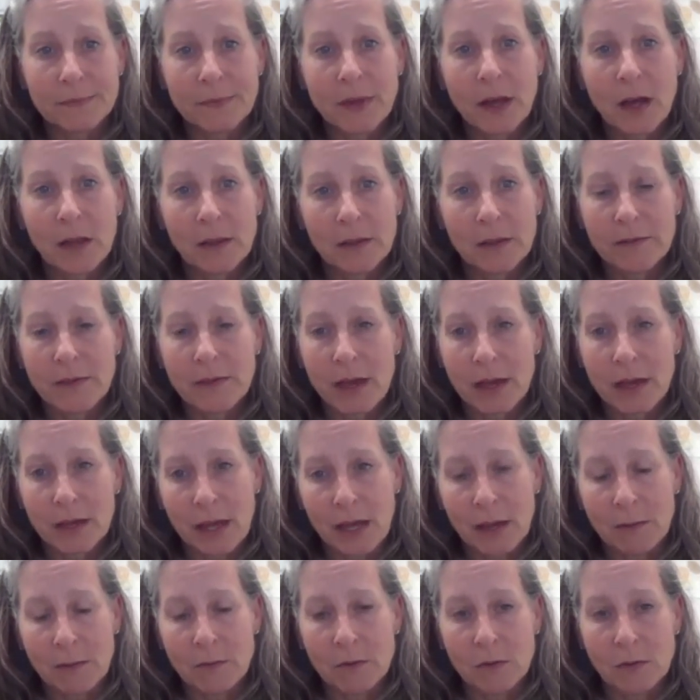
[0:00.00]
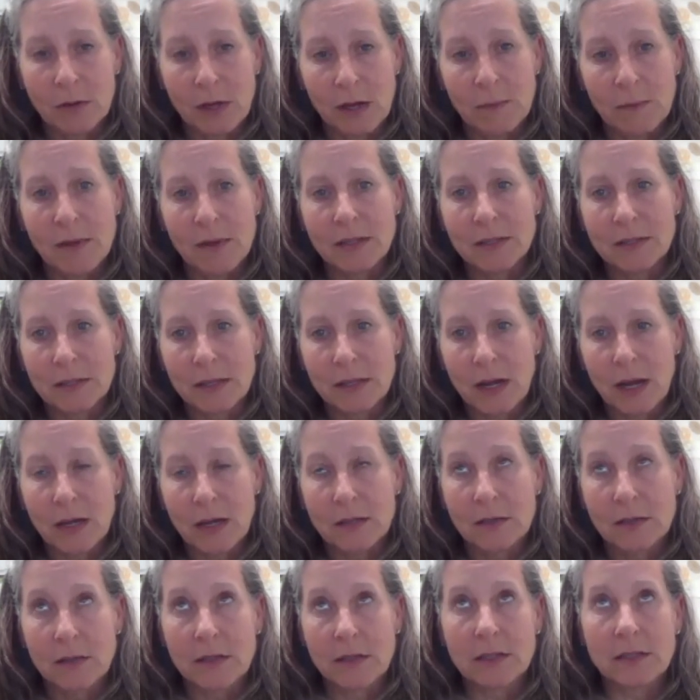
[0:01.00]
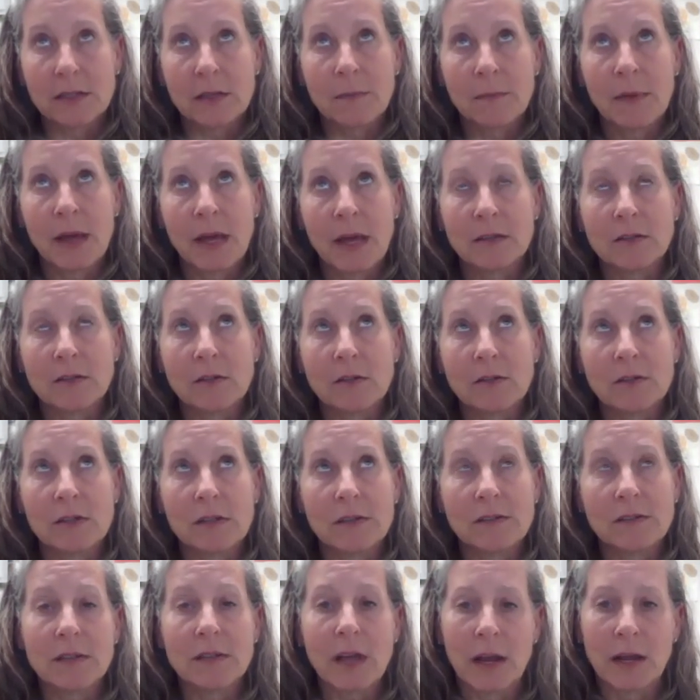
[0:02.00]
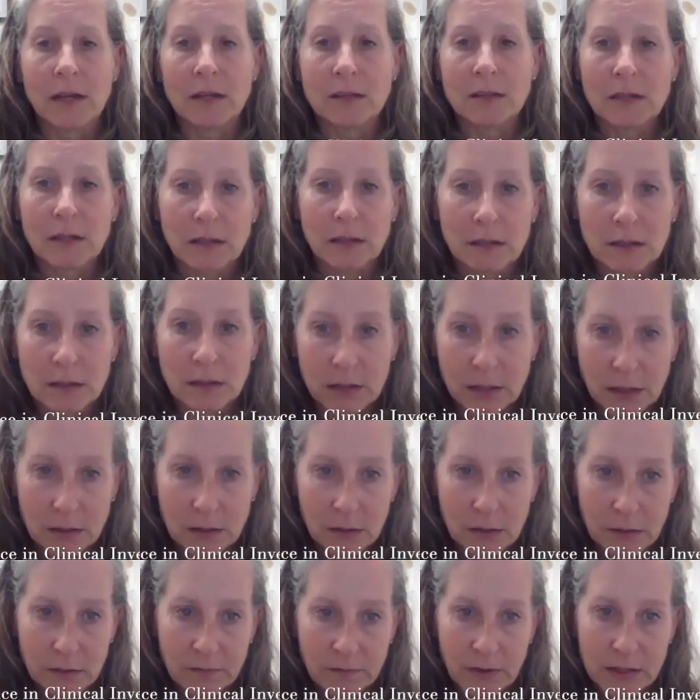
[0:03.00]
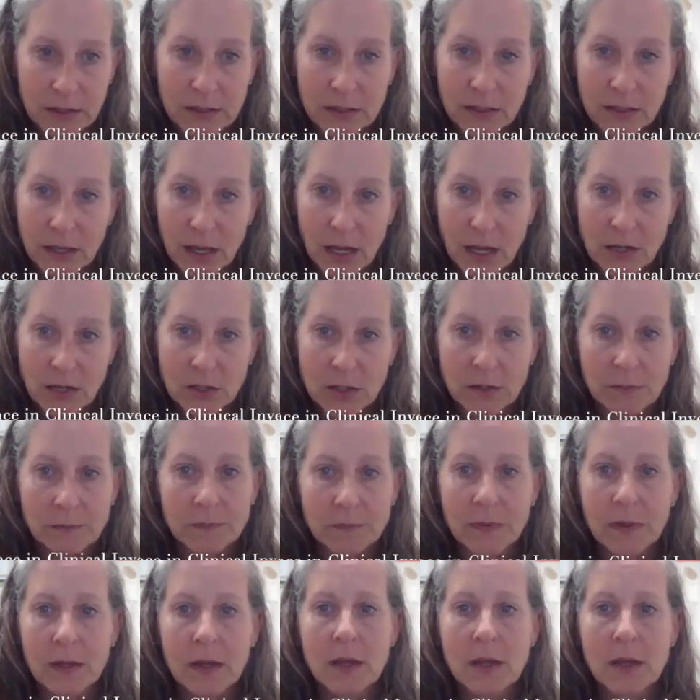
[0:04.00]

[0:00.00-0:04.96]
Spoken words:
All of that came through the MSCI. So that's a Master's of Science in Clinical Investigation.